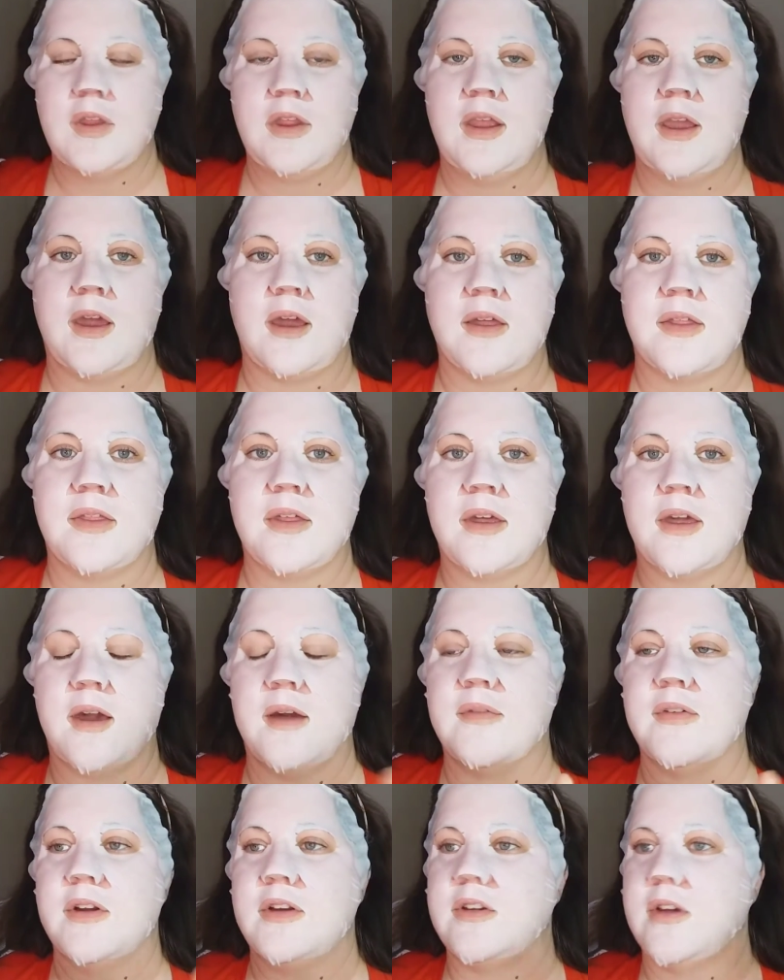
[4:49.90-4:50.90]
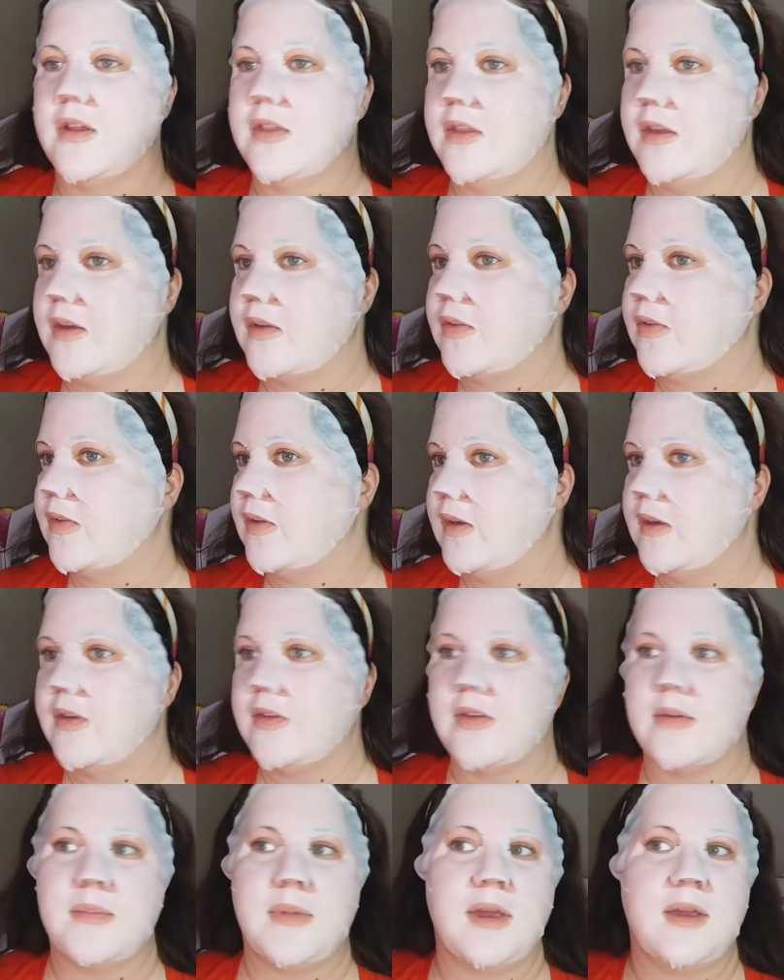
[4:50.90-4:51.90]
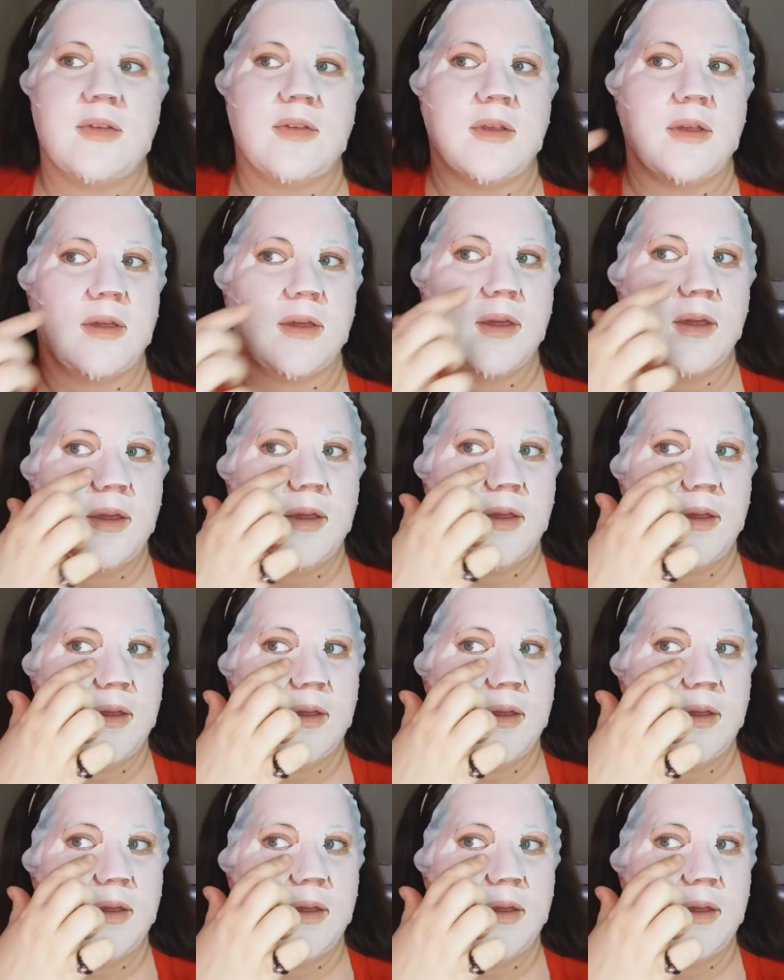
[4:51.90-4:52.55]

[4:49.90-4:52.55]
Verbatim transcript: Yeah, the coverage on this is amazing.